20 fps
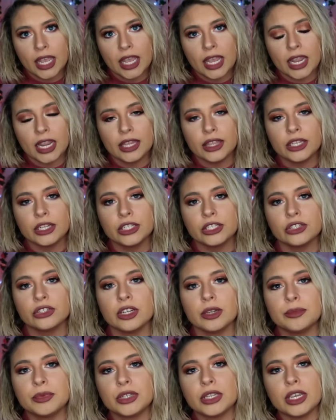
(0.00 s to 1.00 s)
in the
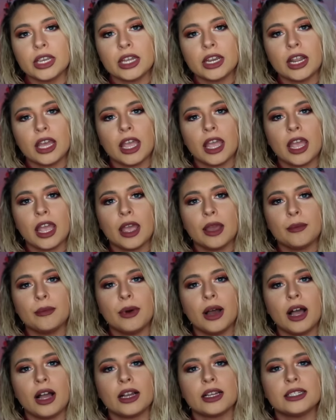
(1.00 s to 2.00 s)
description
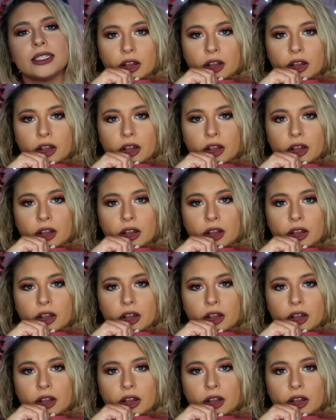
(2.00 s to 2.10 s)
box.